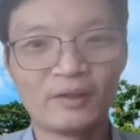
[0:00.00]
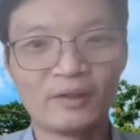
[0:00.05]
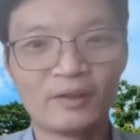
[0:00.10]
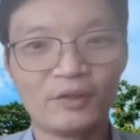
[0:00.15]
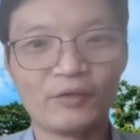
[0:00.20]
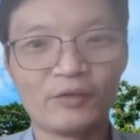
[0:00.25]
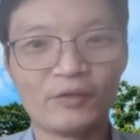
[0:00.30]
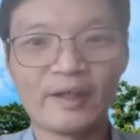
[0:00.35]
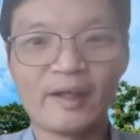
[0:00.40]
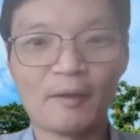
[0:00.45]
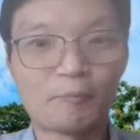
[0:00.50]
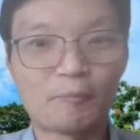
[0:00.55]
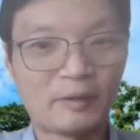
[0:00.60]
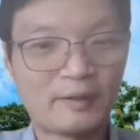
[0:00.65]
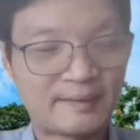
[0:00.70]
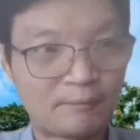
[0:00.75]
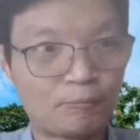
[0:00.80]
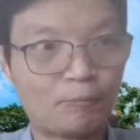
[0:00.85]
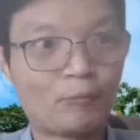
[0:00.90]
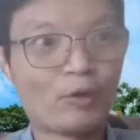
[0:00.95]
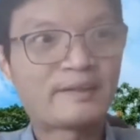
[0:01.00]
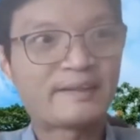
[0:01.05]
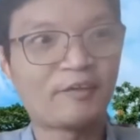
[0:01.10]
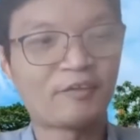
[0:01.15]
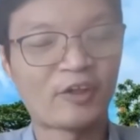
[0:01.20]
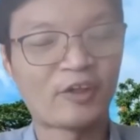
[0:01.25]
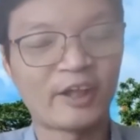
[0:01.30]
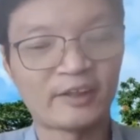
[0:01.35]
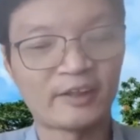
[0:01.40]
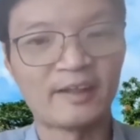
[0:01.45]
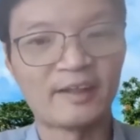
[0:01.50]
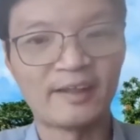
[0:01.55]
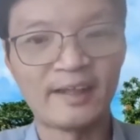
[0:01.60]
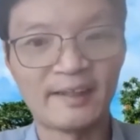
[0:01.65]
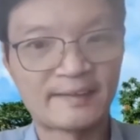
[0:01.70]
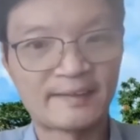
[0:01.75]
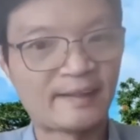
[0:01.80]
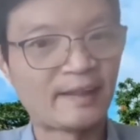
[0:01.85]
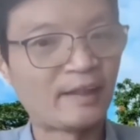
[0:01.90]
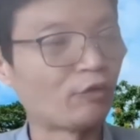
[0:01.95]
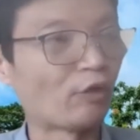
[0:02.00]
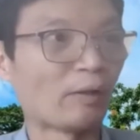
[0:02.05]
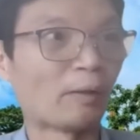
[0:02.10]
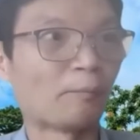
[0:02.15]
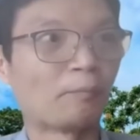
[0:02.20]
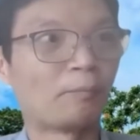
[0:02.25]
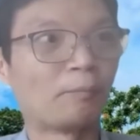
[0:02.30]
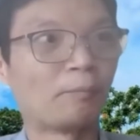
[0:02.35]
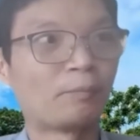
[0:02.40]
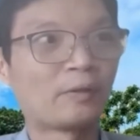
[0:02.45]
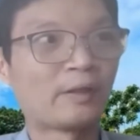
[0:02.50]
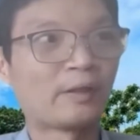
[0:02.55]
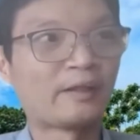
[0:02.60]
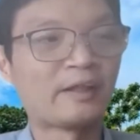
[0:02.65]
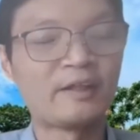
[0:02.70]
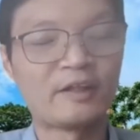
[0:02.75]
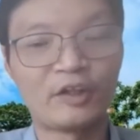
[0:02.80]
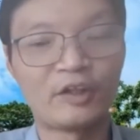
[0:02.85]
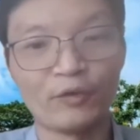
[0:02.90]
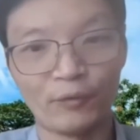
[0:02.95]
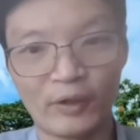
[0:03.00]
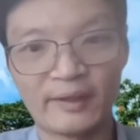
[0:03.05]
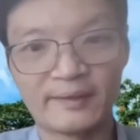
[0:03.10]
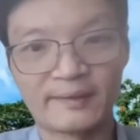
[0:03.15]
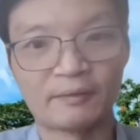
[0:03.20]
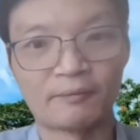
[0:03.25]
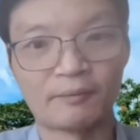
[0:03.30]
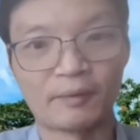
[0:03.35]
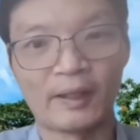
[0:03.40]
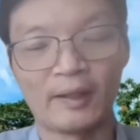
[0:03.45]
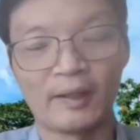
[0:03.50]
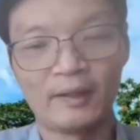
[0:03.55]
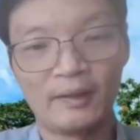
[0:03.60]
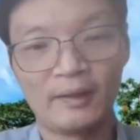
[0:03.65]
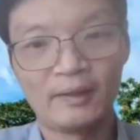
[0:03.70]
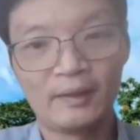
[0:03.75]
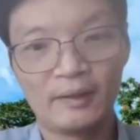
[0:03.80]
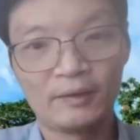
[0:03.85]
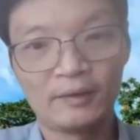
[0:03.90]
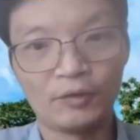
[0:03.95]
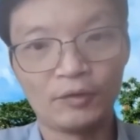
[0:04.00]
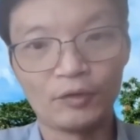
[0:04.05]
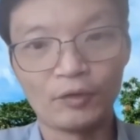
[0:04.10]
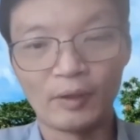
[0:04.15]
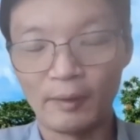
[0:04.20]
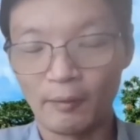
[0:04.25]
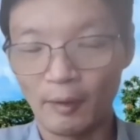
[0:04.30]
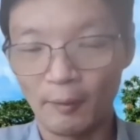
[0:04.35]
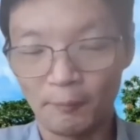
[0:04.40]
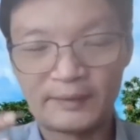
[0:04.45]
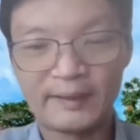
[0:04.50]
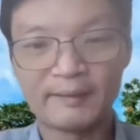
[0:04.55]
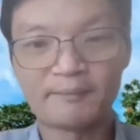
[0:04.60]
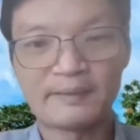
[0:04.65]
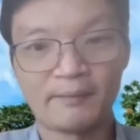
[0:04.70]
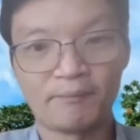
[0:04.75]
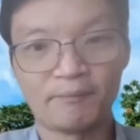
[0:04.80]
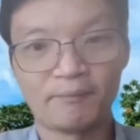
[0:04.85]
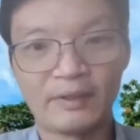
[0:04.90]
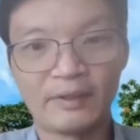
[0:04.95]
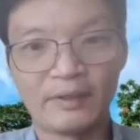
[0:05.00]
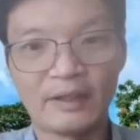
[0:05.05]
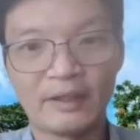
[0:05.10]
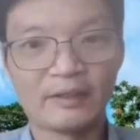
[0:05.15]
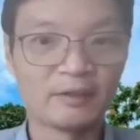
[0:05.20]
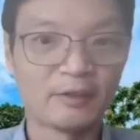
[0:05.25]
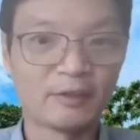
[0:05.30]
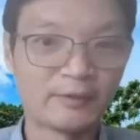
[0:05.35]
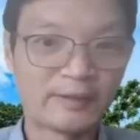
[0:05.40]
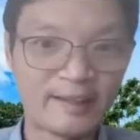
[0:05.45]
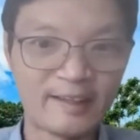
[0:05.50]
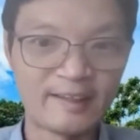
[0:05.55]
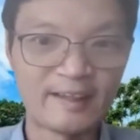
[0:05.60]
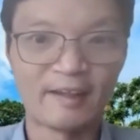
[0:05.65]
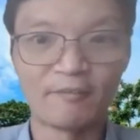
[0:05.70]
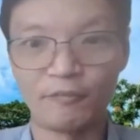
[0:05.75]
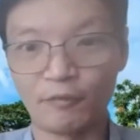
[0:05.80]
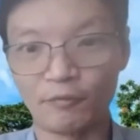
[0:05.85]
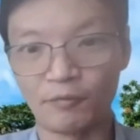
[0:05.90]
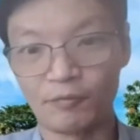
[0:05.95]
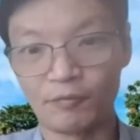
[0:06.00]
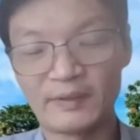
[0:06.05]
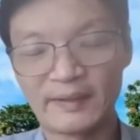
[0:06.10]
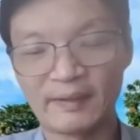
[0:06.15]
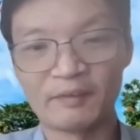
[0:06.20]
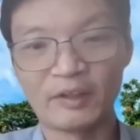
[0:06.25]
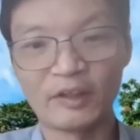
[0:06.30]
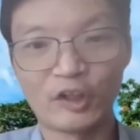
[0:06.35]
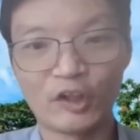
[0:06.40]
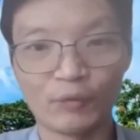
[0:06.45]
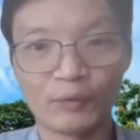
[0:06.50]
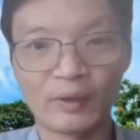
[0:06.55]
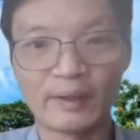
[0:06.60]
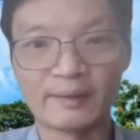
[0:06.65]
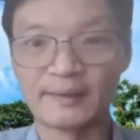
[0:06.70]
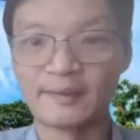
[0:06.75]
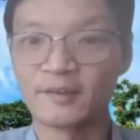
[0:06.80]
You can be more self-directed. Let's say you're getting curious and you observe something in your daily life, you feel something curious.